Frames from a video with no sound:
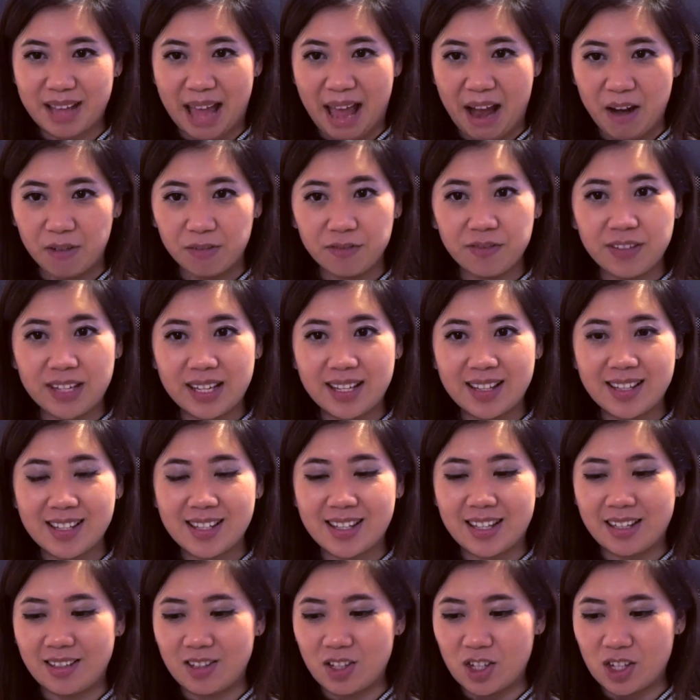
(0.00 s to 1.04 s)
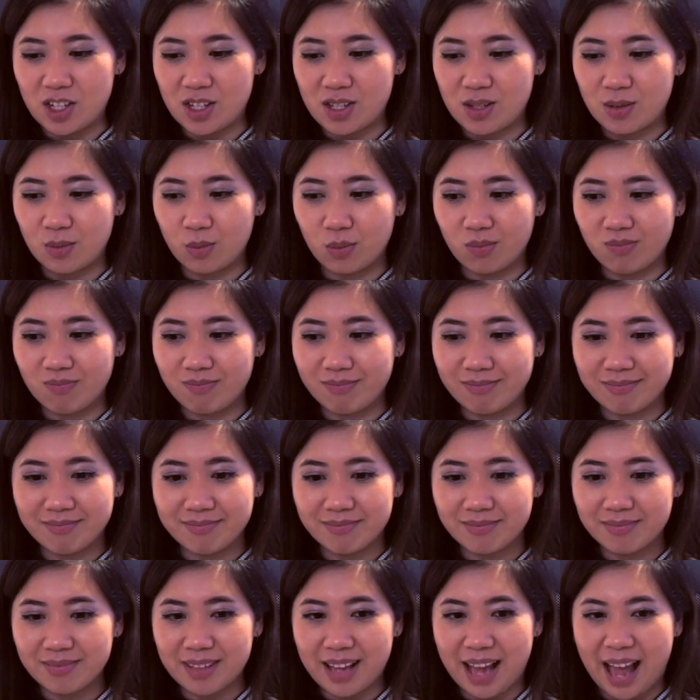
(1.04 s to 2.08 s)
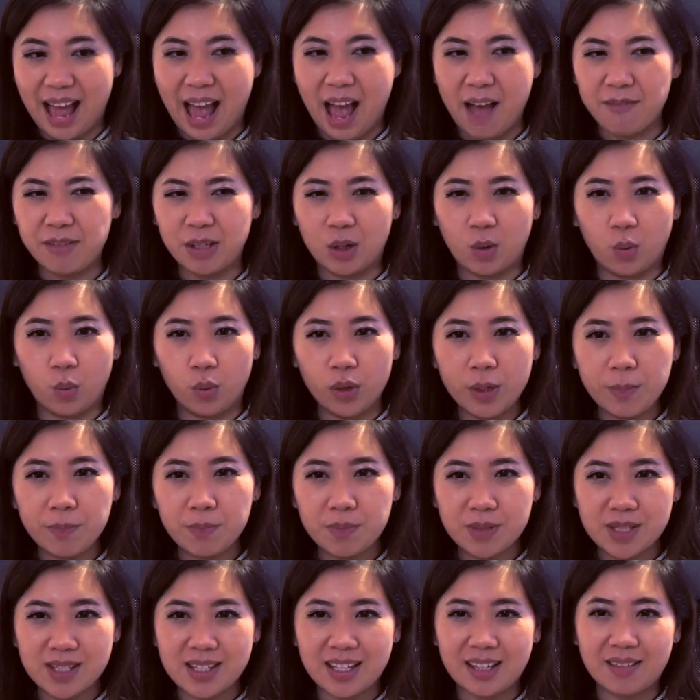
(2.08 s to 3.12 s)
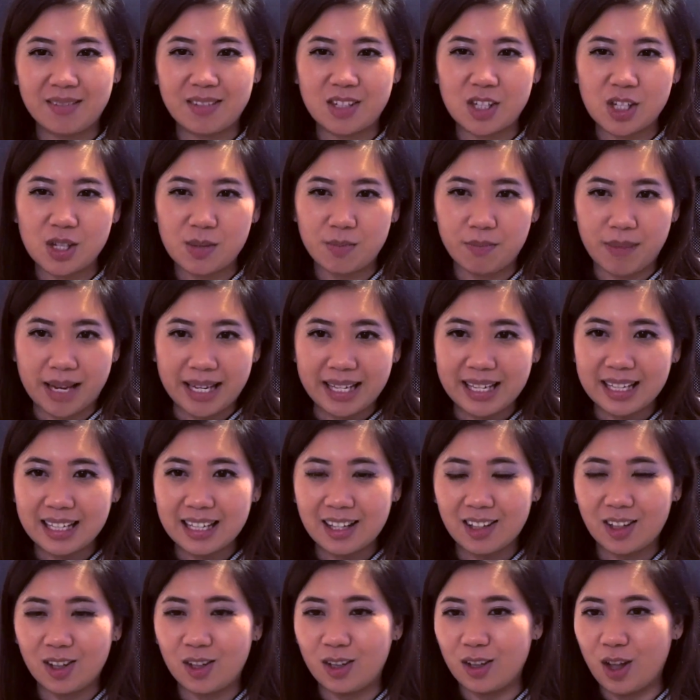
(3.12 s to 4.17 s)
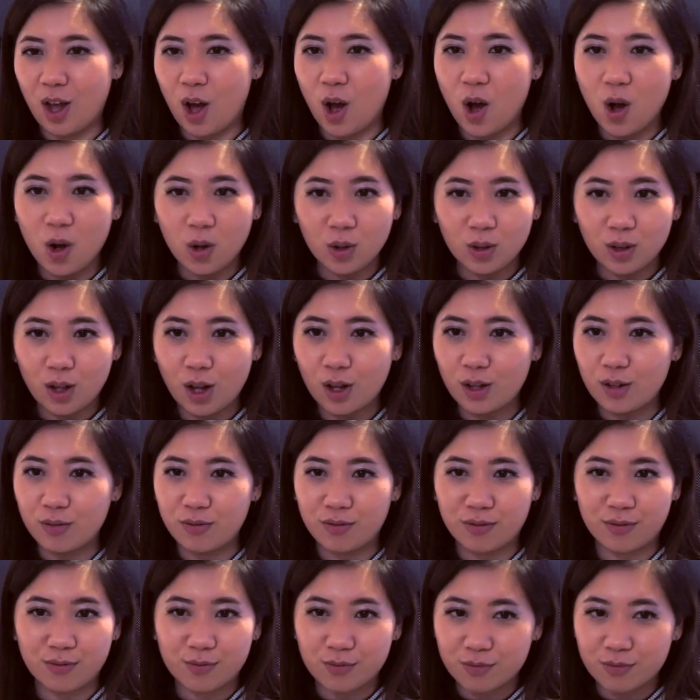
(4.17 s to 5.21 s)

outfits and just having whips and just making a whole lot of